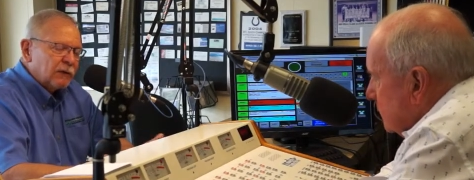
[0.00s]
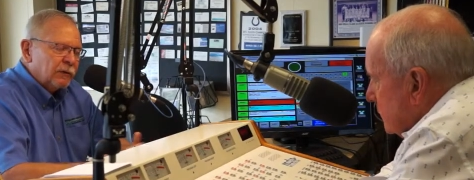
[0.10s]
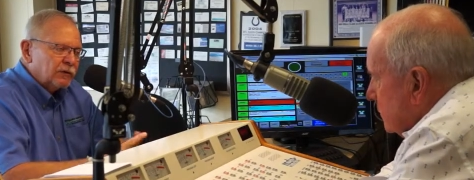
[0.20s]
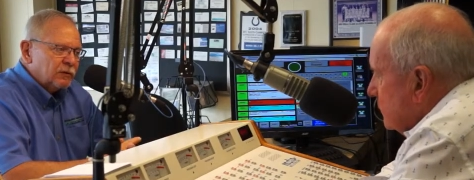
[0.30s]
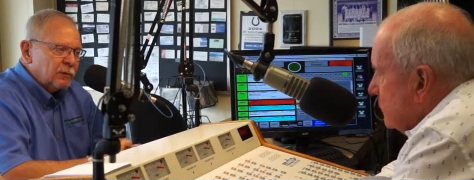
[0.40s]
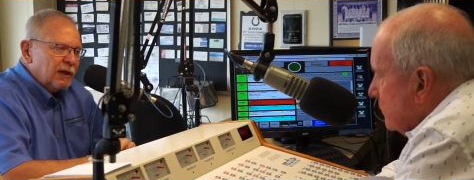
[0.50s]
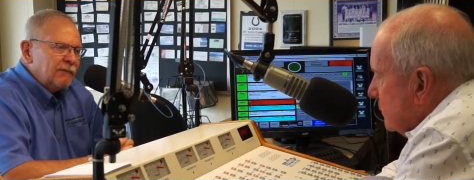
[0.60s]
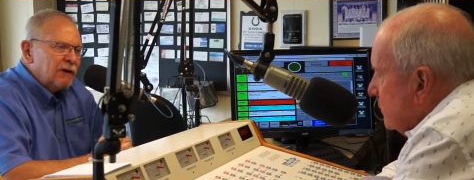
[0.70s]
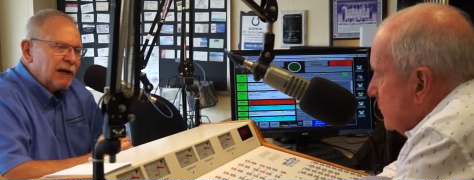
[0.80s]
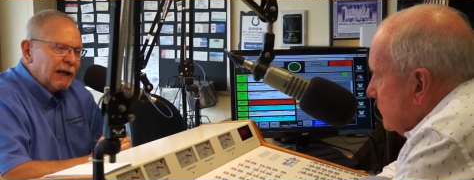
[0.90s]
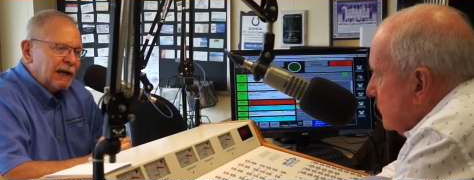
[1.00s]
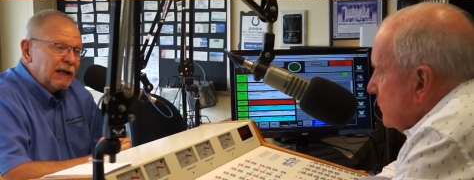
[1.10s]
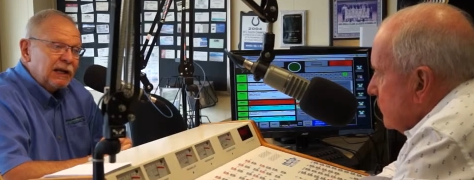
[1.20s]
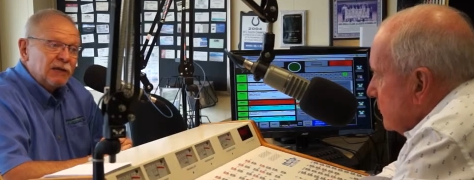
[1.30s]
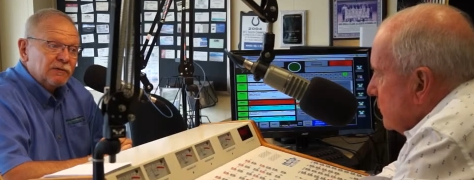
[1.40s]
Speaker 1: on those. we have not had
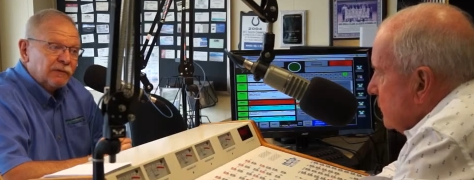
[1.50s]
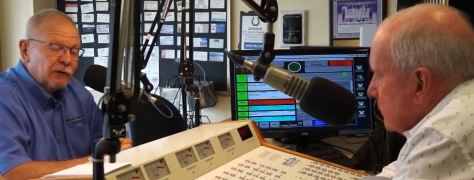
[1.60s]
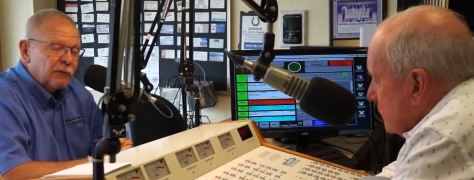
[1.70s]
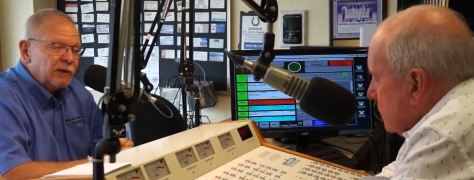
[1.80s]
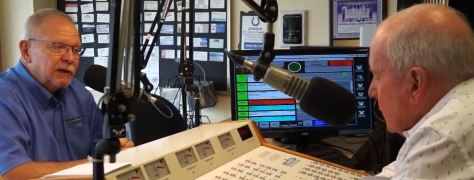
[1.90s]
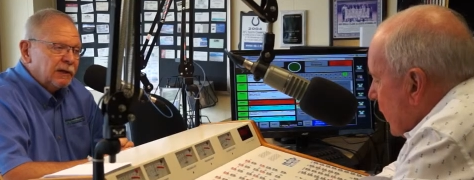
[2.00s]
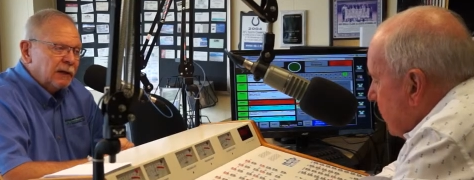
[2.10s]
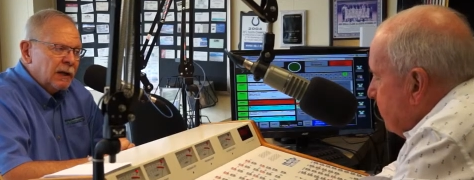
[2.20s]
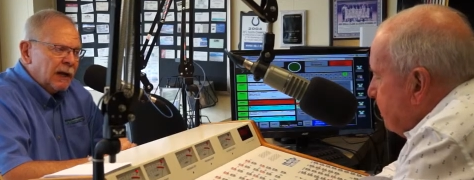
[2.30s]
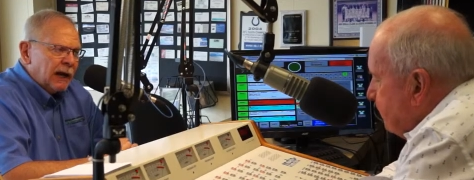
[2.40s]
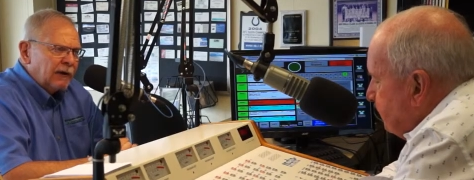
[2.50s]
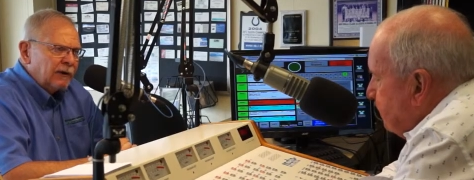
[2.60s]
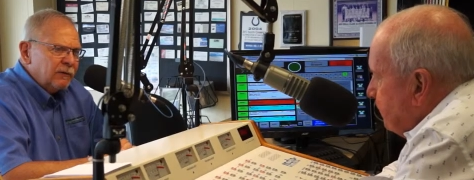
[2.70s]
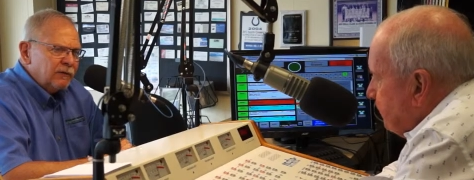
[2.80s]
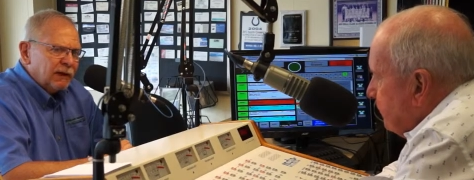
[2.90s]
any confirmed here. I
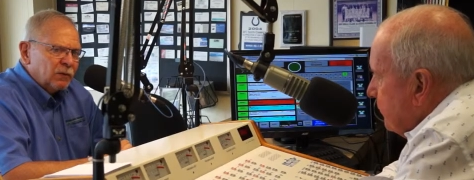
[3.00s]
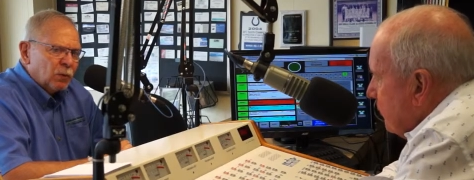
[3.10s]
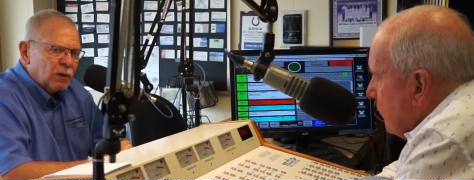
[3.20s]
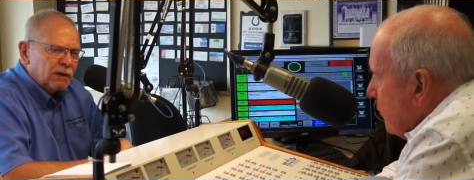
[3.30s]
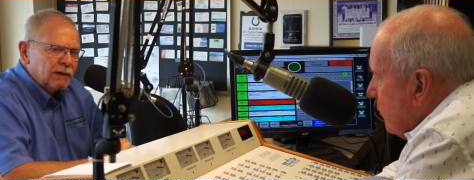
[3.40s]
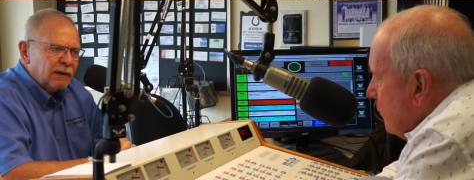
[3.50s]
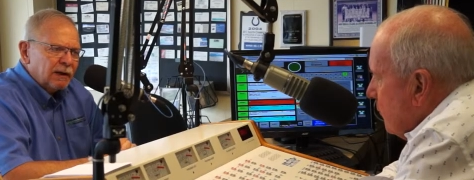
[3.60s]
think we've had one